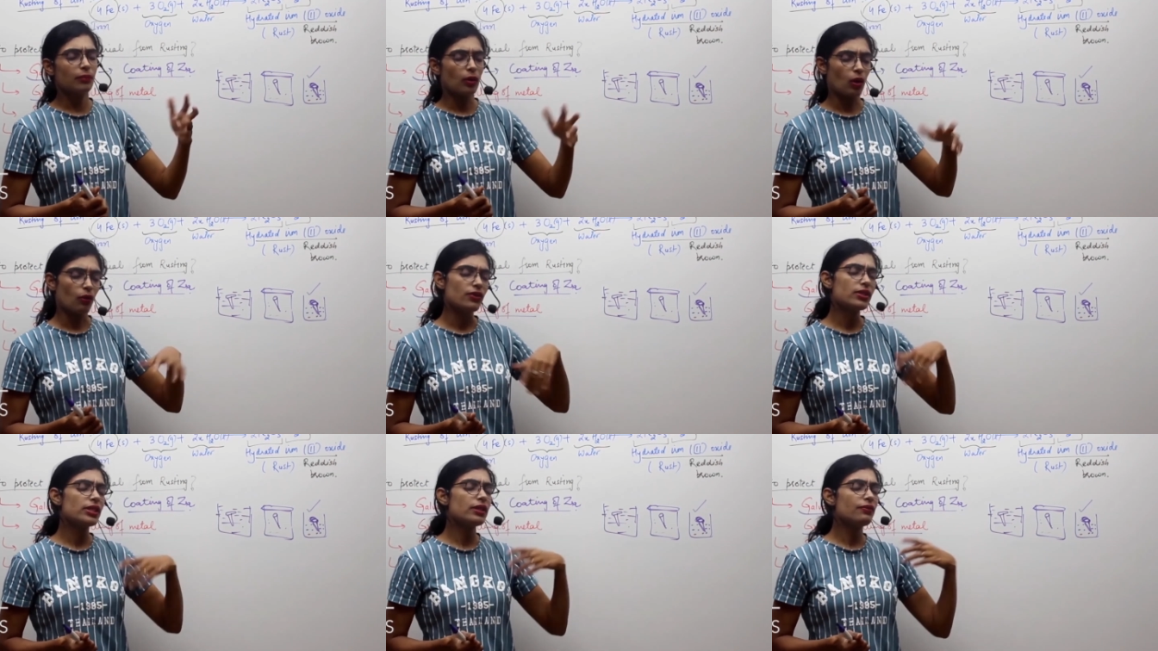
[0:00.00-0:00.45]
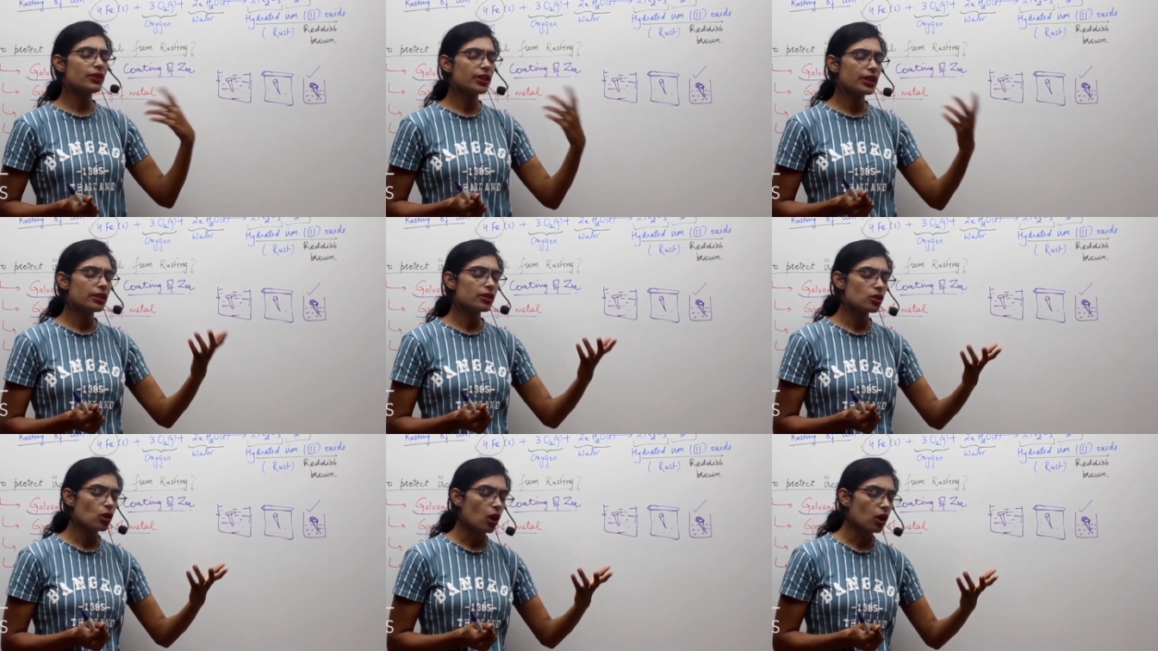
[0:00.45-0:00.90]
obviously we
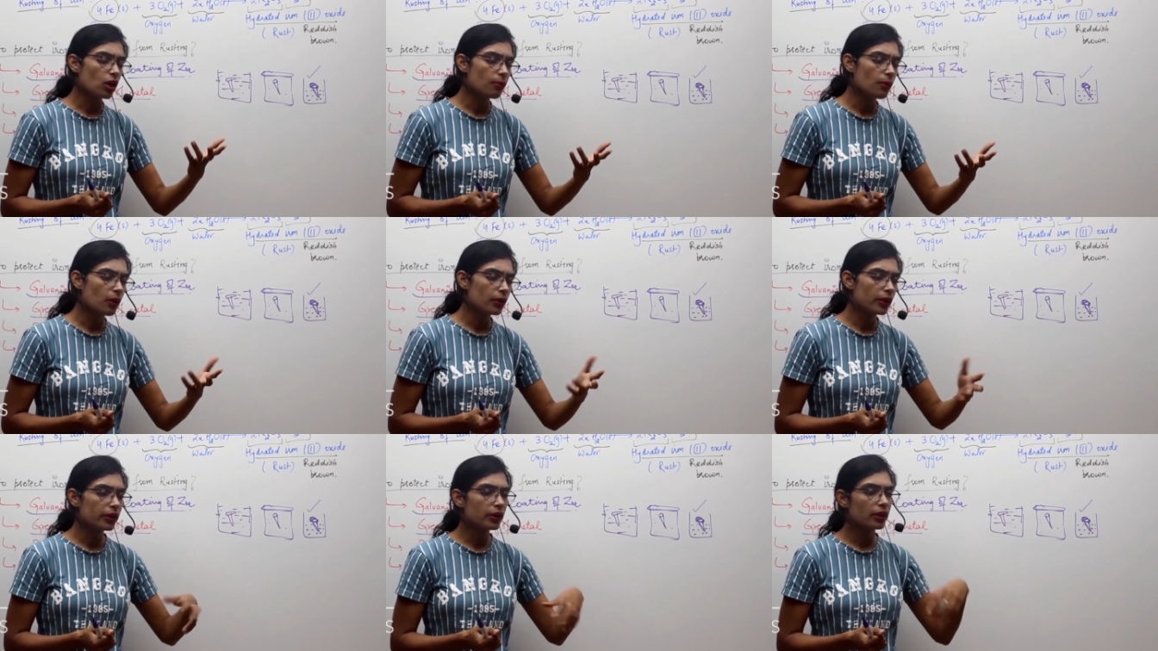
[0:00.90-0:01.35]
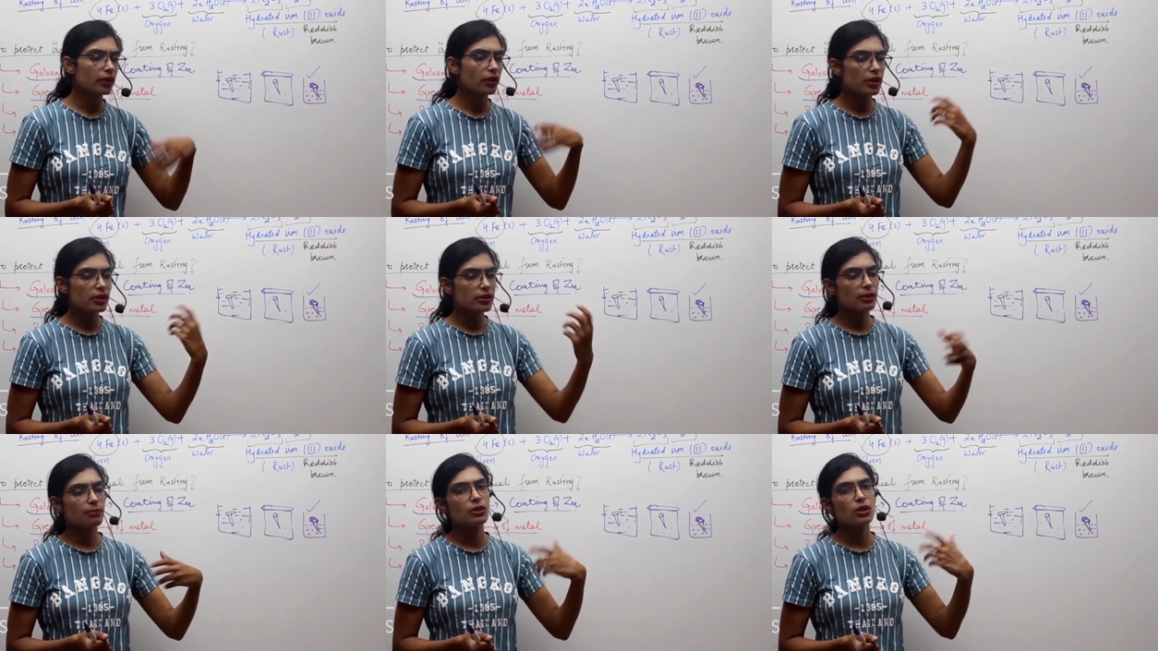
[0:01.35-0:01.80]
can talk about it that
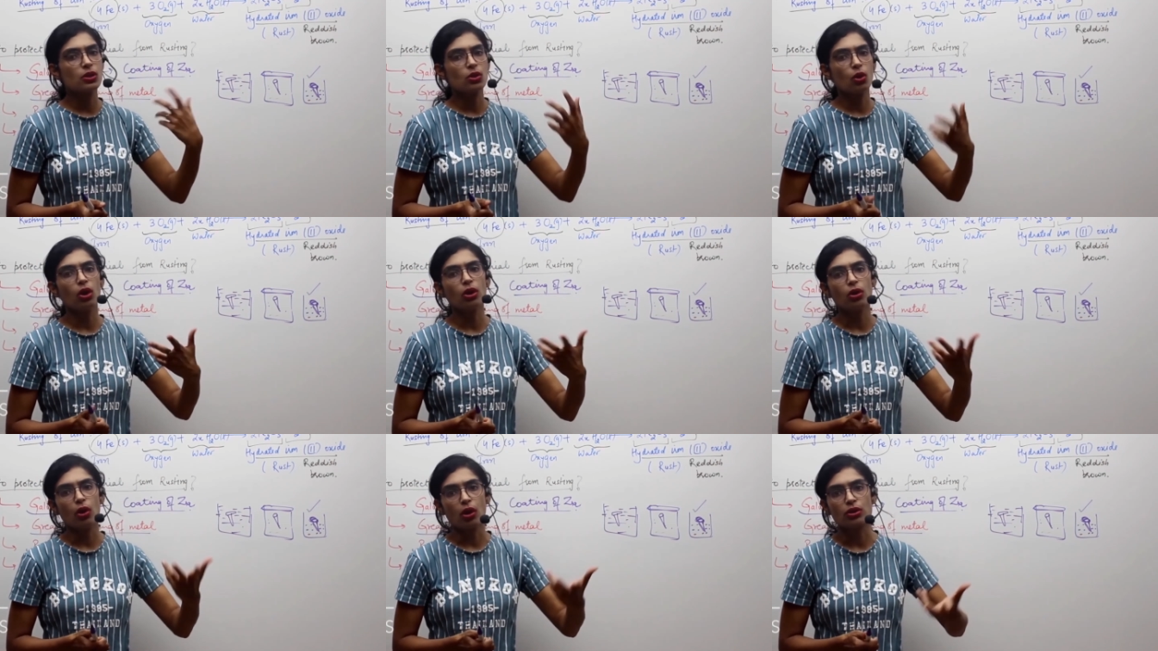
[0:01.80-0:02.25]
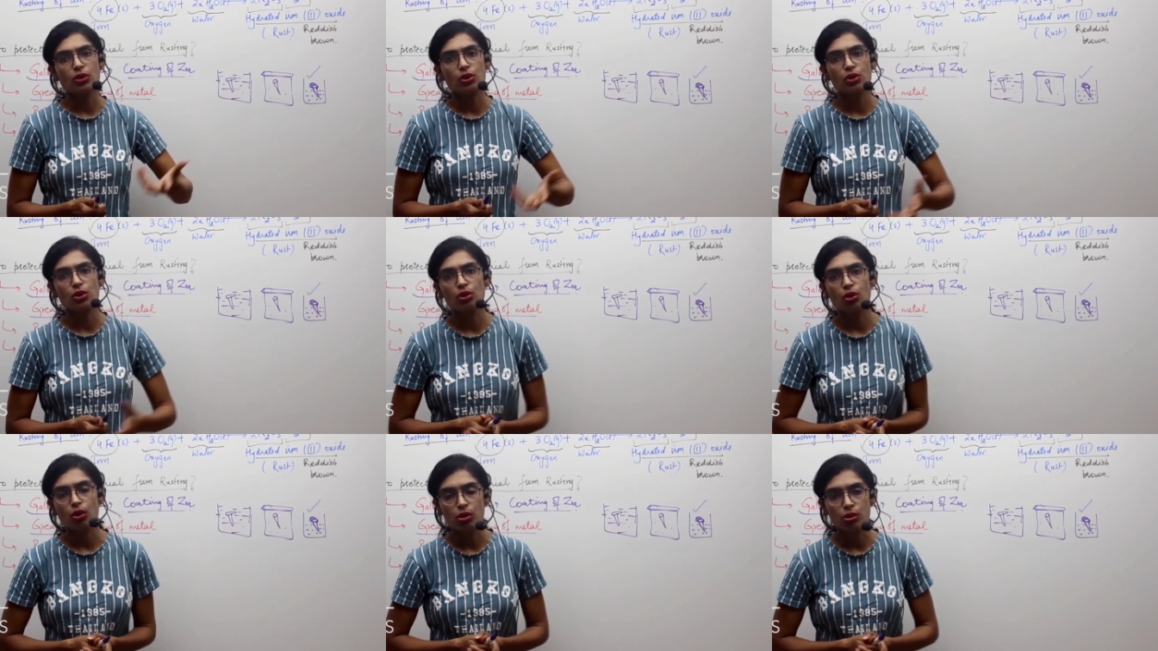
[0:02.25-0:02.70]
there is some dissolved
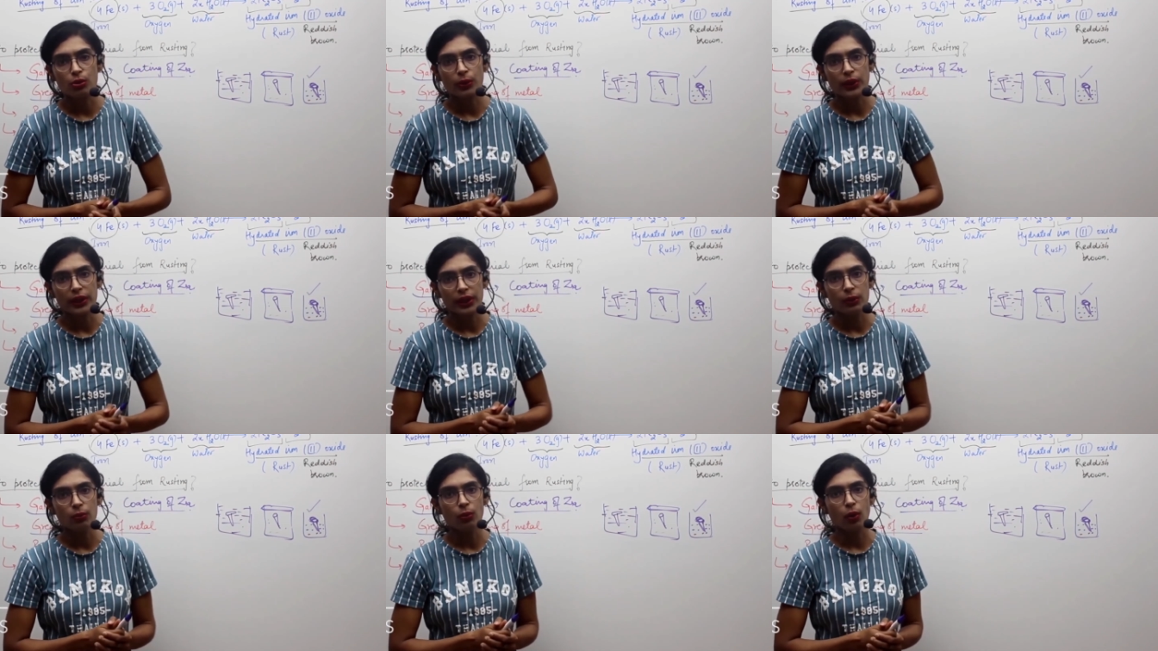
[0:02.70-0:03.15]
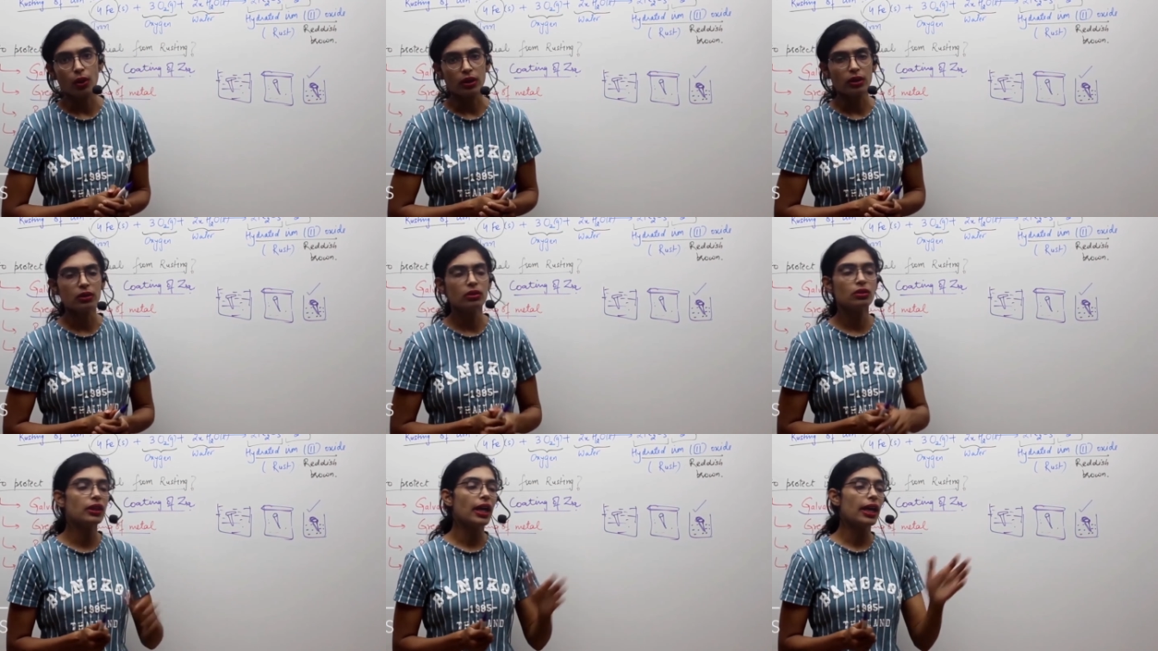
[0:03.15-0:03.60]
oxygen also in the
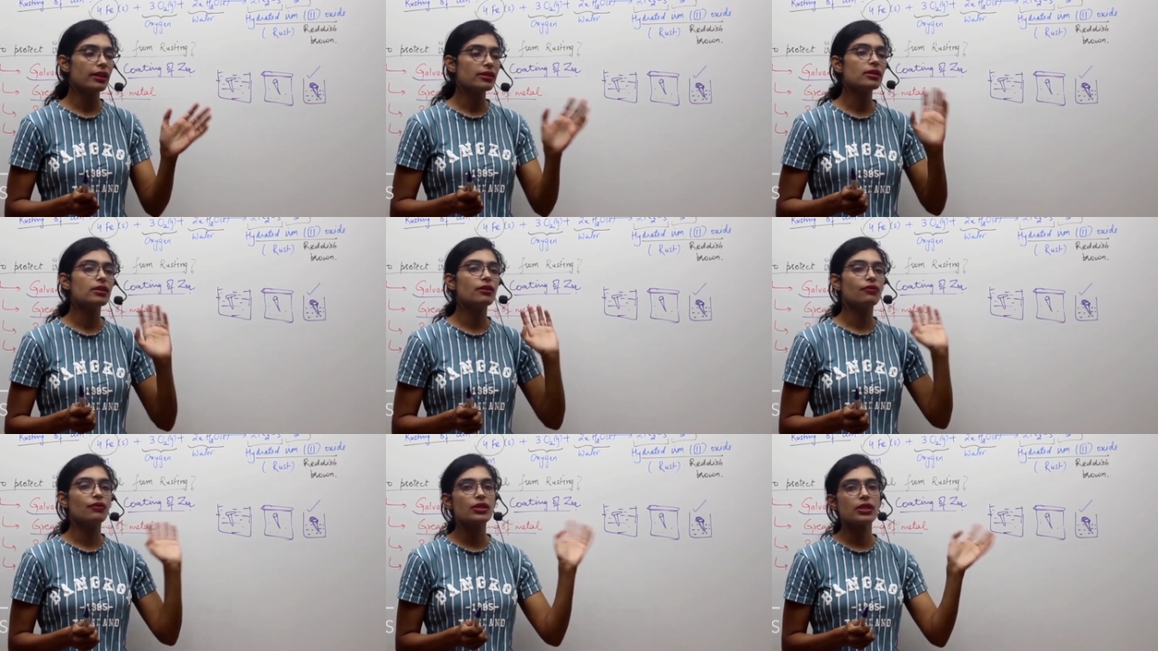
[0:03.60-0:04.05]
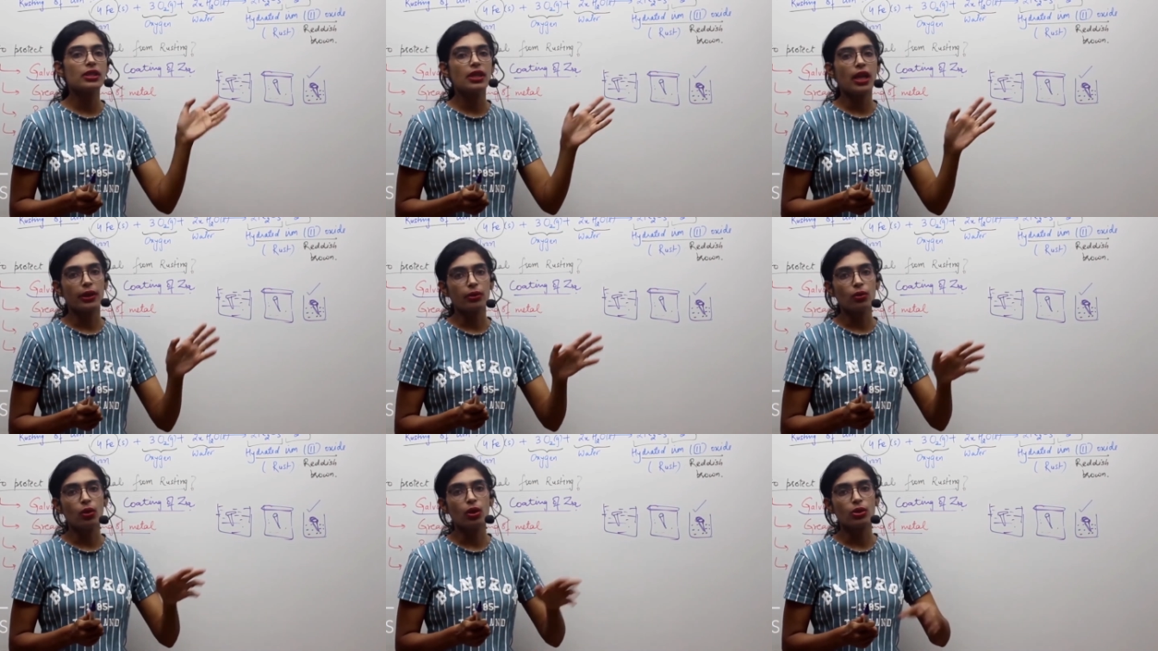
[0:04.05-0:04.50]
water, so that is a different
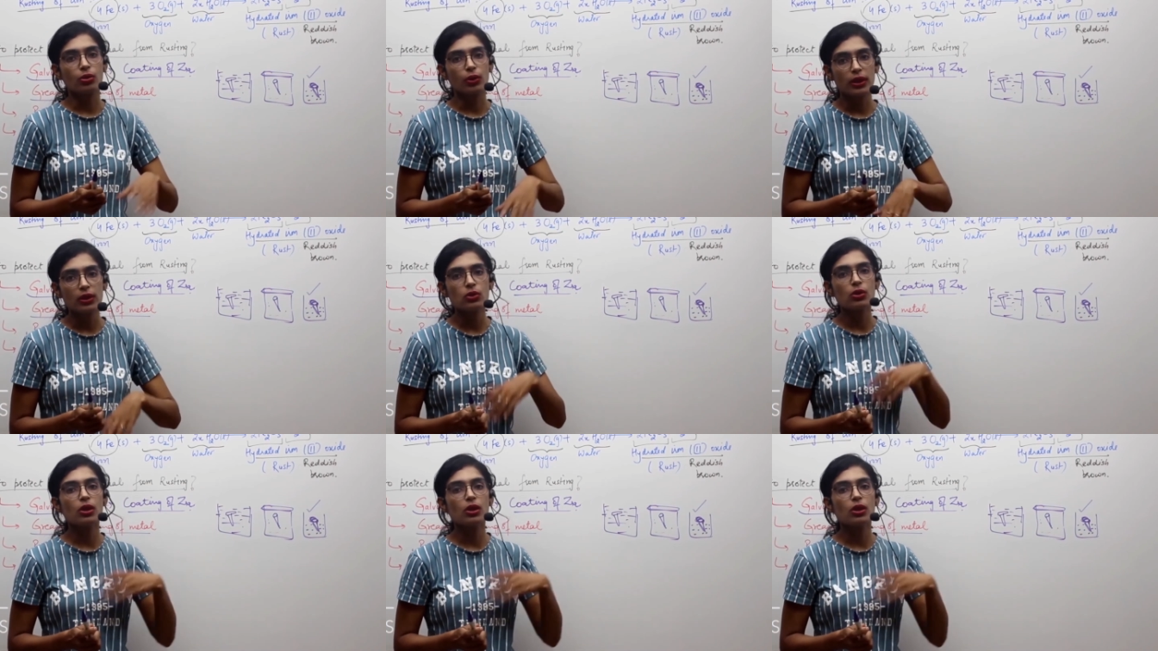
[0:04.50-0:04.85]
scenario altogether.